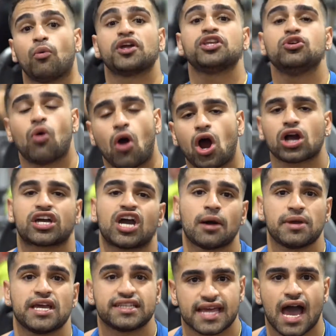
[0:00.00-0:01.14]
when you are
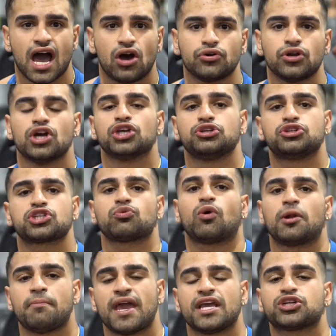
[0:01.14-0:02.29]
coming down, you just want
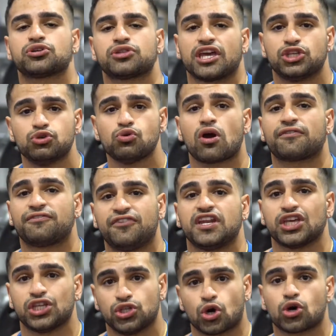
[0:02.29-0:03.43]
to make sure that you are
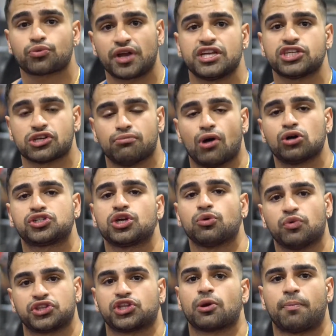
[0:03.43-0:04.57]
fitting your range of motion
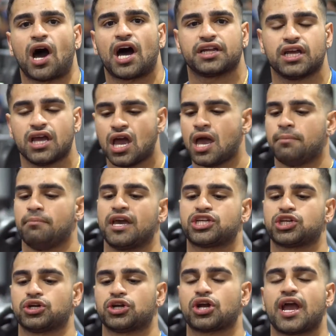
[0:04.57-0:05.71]
with your body. Make
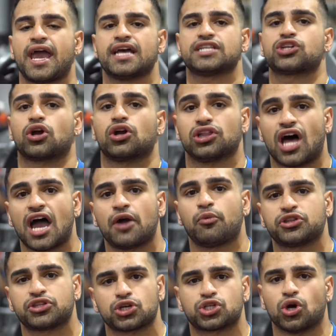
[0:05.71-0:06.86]
sure your hands are aligned
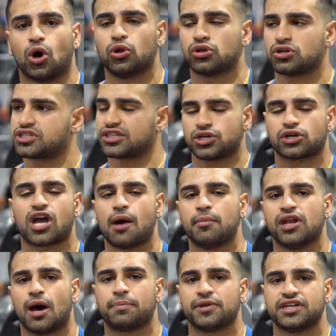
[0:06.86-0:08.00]
with your shoulders as you're coming
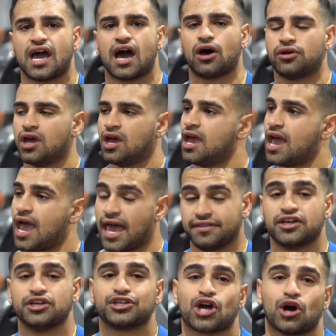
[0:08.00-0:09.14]
up and down. And
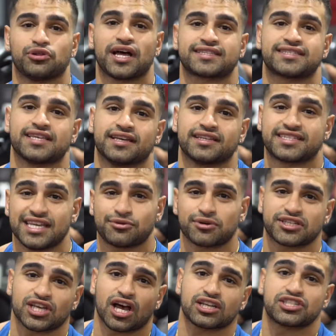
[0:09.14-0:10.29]
there you go. That's the secret
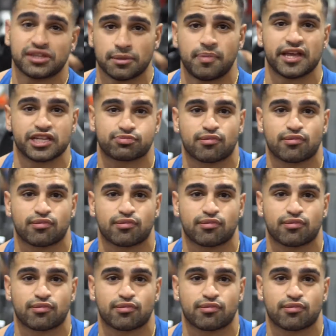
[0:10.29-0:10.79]
sauce to the bench